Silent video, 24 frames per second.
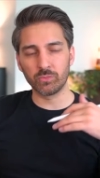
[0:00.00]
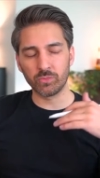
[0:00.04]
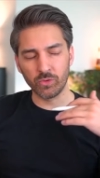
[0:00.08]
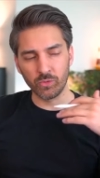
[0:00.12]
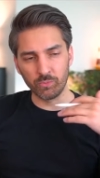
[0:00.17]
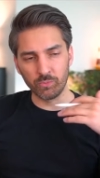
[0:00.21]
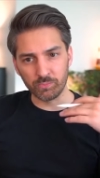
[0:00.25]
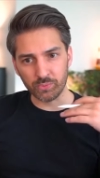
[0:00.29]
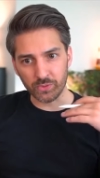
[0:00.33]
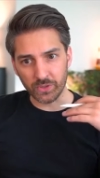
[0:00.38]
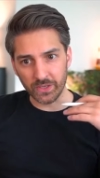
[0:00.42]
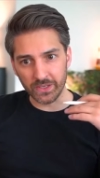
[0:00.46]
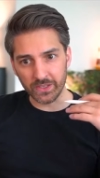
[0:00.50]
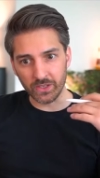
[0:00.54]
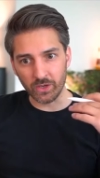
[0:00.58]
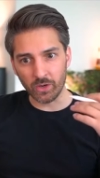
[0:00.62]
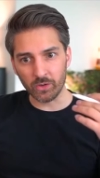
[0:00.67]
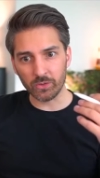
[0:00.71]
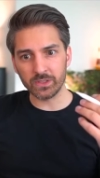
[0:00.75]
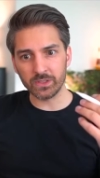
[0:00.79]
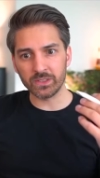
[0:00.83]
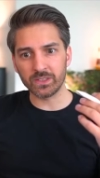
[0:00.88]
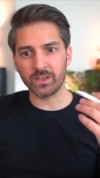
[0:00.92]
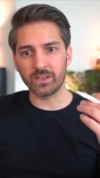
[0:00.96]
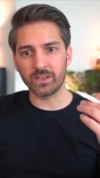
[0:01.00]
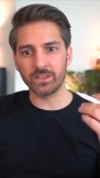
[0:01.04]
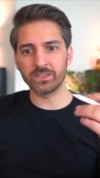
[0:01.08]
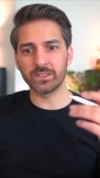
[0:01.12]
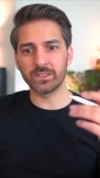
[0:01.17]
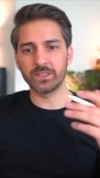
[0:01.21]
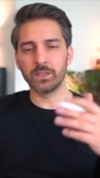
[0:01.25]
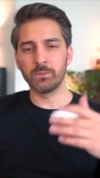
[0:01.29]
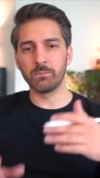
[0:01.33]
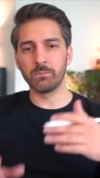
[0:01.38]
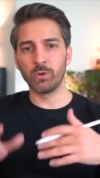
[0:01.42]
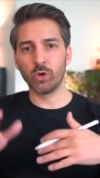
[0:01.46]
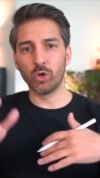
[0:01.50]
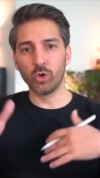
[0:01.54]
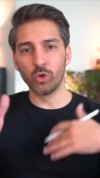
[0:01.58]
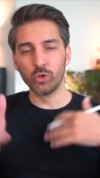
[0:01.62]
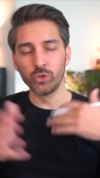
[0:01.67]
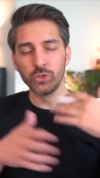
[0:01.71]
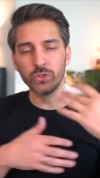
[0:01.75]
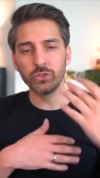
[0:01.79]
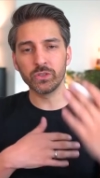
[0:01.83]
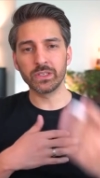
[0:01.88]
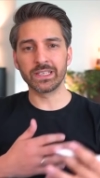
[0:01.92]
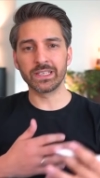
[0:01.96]
to prioritize them, who
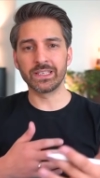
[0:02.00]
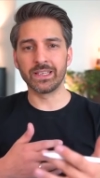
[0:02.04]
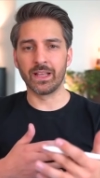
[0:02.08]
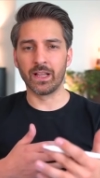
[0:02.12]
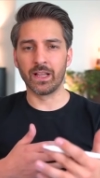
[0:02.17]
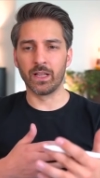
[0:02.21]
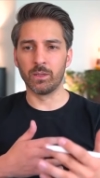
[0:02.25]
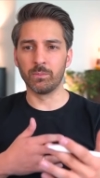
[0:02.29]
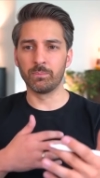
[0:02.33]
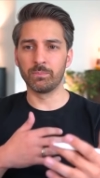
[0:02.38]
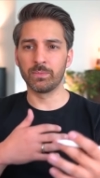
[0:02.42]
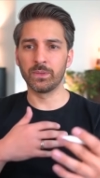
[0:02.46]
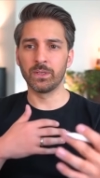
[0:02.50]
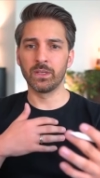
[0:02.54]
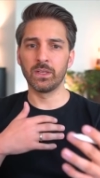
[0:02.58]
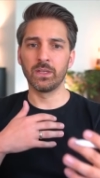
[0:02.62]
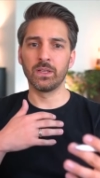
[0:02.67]
you can help,